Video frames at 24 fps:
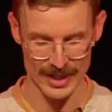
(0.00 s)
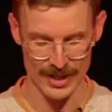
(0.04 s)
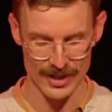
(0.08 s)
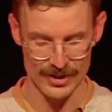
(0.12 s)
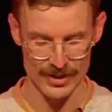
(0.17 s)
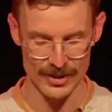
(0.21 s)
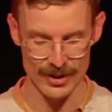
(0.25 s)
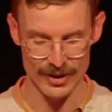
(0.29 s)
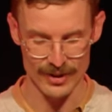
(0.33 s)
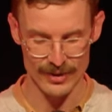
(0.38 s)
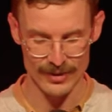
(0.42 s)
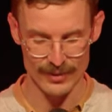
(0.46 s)

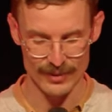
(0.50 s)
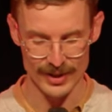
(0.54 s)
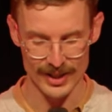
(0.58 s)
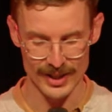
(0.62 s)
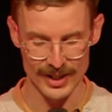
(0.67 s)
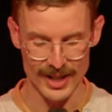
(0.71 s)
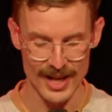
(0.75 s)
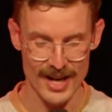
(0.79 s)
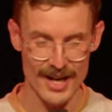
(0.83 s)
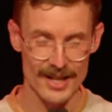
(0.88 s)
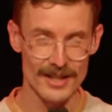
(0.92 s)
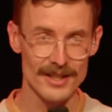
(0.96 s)
So
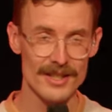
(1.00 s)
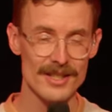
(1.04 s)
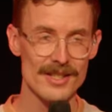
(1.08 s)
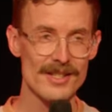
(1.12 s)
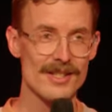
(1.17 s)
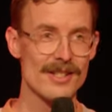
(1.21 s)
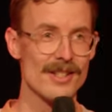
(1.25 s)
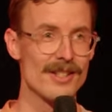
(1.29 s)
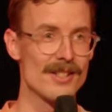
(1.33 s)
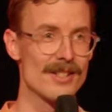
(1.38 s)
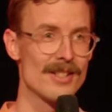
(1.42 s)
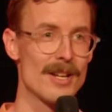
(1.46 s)

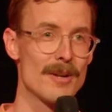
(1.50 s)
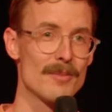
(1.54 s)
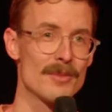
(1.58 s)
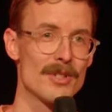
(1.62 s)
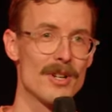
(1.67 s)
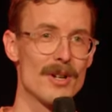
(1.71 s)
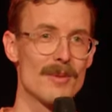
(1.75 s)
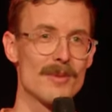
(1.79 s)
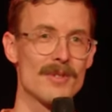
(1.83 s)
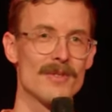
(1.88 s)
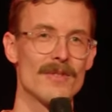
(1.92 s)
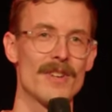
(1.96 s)
regardless
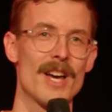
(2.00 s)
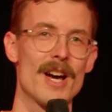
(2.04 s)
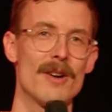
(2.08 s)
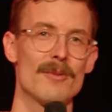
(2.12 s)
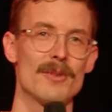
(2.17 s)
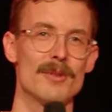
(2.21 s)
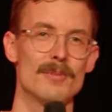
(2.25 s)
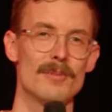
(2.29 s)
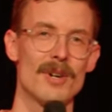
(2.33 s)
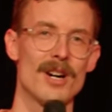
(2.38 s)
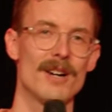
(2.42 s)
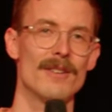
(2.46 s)
sometimes of how
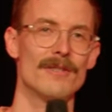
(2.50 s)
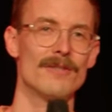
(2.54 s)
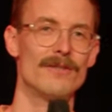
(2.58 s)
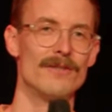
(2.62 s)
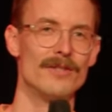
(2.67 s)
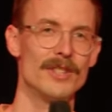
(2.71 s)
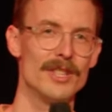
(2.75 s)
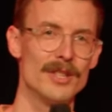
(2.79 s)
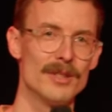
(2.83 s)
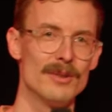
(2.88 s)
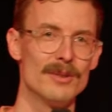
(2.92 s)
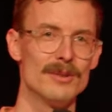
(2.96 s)
we might
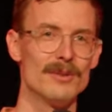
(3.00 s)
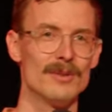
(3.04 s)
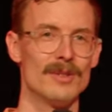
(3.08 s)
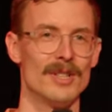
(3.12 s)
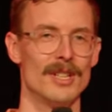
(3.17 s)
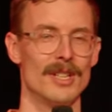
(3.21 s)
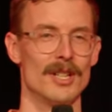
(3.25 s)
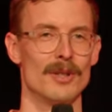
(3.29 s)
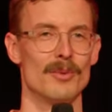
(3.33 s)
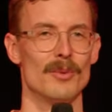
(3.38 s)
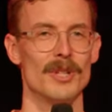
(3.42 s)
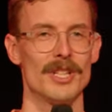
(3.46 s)
feel
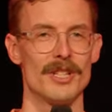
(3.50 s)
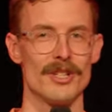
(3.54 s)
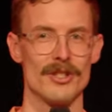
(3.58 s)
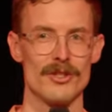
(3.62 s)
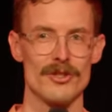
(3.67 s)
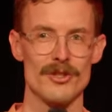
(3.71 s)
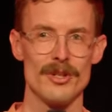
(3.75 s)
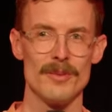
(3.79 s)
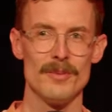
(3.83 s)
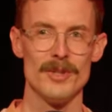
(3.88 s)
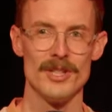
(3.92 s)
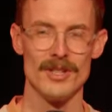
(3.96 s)
we
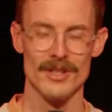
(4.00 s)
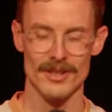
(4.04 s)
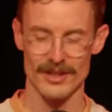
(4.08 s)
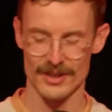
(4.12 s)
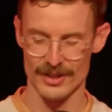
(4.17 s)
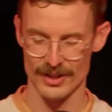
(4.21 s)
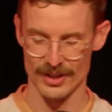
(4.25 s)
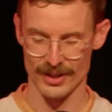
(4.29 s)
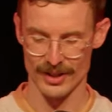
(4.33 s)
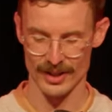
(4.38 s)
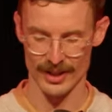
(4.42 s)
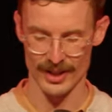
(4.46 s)
contribute
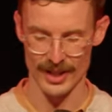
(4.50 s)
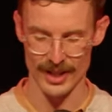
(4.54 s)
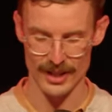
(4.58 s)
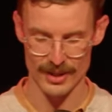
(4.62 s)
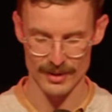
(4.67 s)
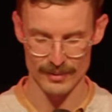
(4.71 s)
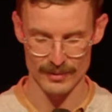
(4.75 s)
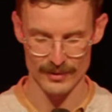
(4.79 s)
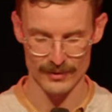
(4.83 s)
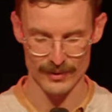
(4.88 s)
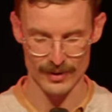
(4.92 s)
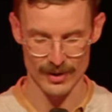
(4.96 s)
to the
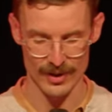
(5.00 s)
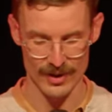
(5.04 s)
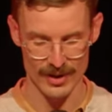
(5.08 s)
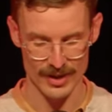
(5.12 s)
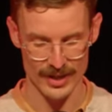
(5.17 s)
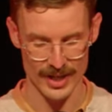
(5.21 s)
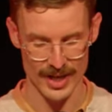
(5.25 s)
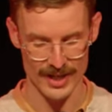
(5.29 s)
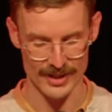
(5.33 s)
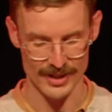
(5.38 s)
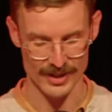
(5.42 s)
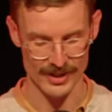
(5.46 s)
kingdom of
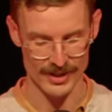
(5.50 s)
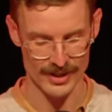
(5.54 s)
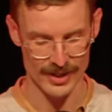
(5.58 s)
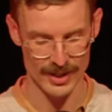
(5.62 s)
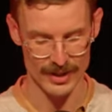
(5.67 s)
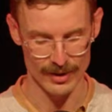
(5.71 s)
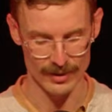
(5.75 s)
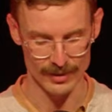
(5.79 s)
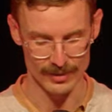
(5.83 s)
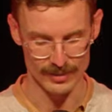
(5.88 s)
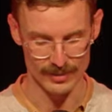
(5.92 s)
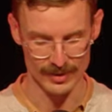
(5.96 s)
God as a
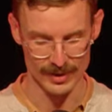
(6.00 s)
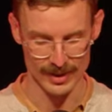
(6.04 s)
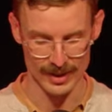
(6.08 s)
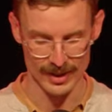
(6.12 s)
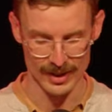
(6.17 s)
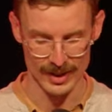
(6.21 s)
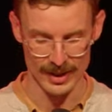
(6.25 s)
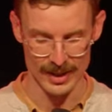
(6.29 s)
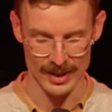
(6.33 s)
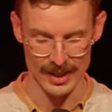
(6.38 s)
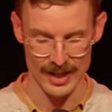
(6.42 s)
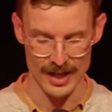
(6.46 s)
single,
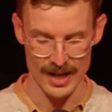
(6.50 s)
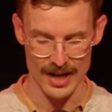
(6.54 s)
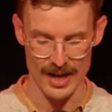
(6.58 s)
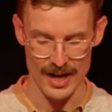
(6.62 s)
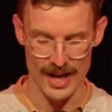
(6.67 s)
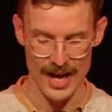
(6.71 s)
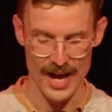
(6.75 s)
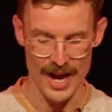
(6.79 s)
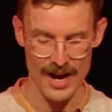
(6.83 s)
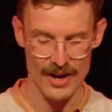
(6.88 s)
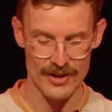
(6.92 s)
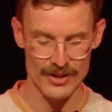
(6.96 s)

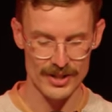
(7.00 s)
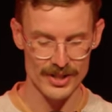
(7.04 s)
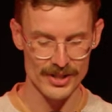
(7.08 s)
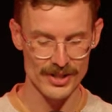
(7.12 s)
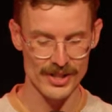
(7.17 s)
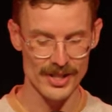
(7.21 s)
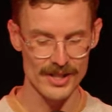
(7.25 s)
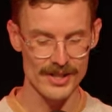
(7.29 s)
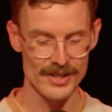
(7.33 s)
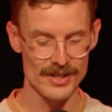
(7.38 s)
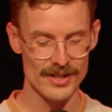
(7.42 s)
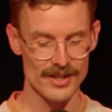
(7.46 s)
our
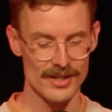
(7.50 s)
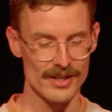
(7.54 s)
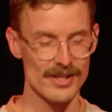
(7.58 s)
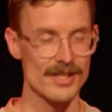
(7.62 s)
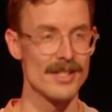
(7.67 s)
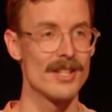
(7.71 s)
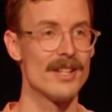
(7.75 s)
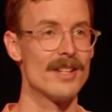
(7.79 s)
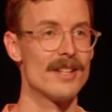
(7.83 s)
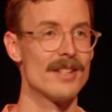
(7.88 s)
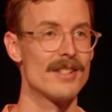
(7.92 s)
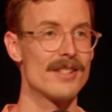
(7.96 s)
existence
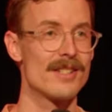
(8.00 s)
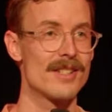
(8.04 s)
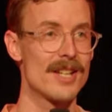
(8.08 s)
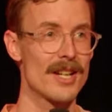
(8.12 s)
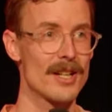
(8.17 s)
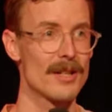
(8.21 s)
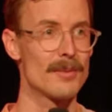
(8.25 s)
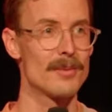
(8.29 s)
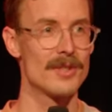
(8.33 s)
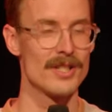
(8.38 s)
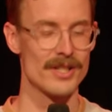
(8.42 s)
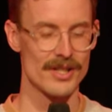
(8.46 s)
in
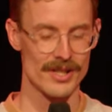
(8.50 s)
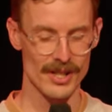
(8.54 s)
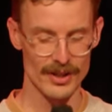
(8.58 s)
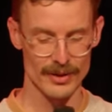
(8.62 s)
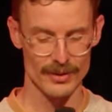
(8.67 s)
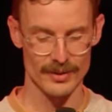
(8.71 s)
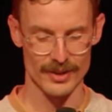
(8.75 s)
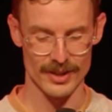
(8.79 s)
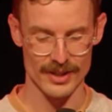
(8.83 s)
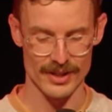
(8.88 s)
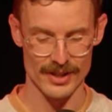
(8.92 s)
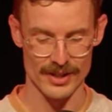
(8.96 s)
celibate
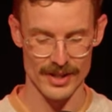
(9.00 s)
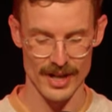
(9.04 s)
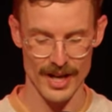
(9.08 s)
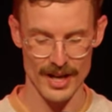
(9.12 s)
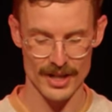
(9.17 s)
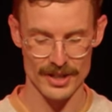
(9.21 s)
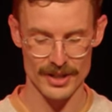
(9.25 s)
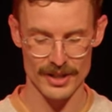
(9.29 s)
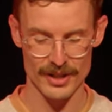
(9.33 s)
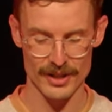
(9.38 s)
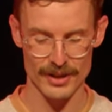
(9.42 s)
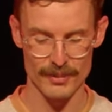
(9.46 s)
singleness
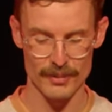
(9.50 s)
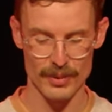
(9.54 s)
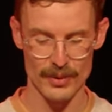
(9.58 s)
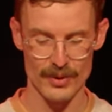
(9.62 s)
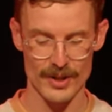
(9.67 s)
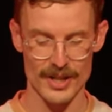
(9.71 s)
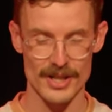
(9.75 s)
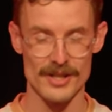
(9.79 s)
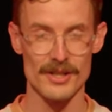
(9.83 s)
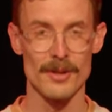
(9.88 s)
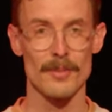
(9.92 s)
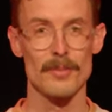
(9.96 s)
actually
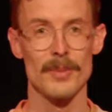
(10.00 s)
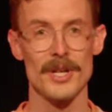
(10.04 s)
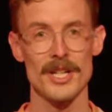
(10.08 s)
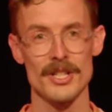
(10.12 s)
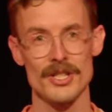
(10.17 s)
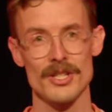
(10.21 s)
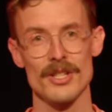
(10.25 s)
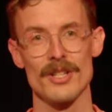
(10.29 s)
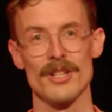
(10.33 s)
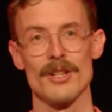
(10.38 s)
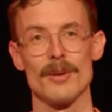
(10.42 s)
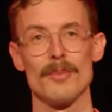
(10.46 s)
is a
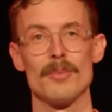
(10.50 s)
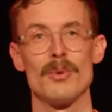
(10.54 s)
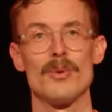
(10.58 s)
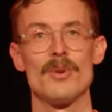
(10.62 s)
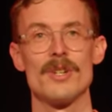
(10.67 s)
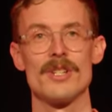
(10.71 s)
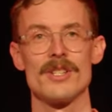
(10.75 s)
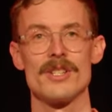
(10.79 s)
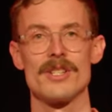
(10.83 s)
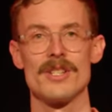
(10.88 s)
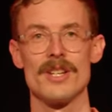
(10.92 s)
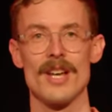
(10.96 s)
picture that
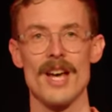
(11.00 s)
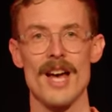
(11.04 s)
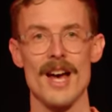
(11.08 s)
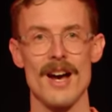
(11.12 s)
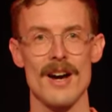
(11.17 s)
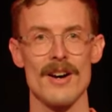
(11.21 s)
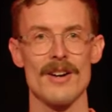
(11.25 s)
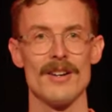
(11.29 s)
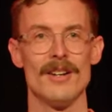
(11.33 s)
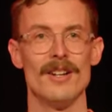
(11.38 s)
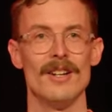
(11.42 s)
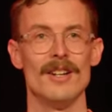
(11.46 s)
points to
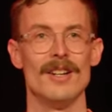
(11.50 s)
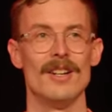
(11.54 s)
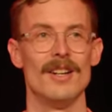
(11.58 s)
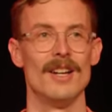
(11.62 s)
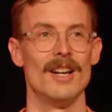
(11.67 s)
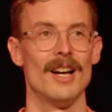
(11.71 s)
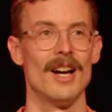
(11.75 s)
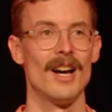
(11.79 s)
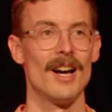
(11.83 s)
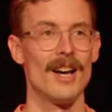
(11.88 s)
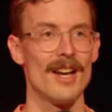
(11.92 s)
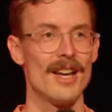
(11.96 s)
our
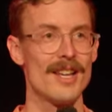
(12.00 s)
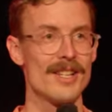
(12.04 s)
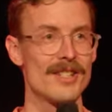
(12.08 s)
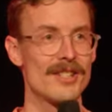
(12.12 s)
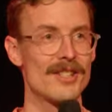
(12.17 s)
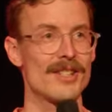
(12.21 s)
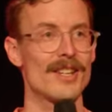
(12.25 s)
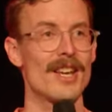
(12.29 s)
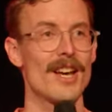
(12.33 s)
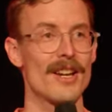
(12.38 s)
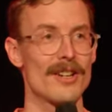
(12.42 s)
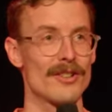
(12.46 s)

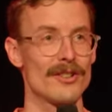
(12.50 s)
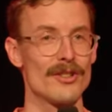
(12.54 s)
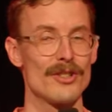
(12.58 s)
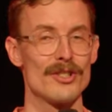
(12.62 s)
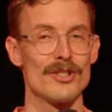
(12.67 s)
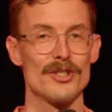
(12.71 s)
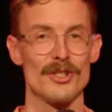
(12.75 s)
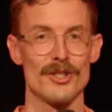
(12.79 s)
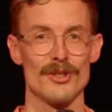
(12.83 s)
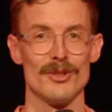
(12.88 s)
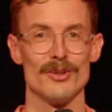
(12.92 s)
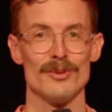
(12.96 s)

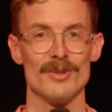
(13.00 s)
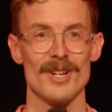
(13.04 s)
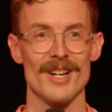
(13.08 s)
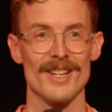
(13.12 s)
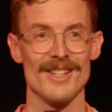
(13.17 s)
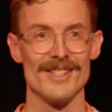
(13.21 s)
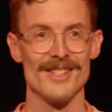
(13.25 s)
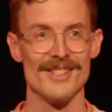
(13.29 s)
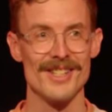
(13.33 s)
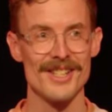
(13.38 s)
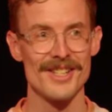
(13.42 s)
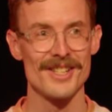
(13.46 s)
eschatological
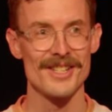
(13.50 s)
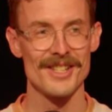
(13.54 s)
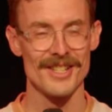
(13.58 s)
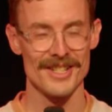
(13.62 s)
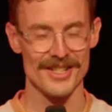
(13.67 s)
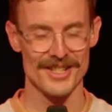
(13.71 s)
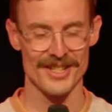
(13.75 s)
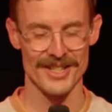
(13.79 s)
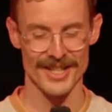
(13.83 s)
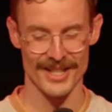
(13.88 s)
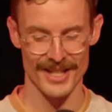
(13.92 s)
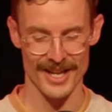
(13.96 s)

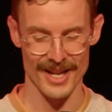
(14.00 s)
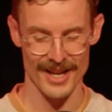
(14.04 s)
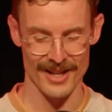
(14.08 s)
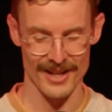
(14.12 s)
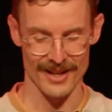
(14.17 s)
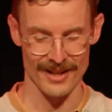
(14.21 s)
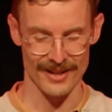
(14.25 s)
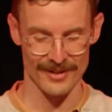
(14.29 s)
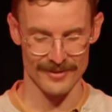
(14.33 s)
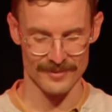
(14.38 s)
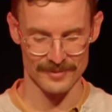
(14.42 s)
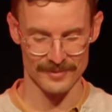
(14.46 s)
existence together.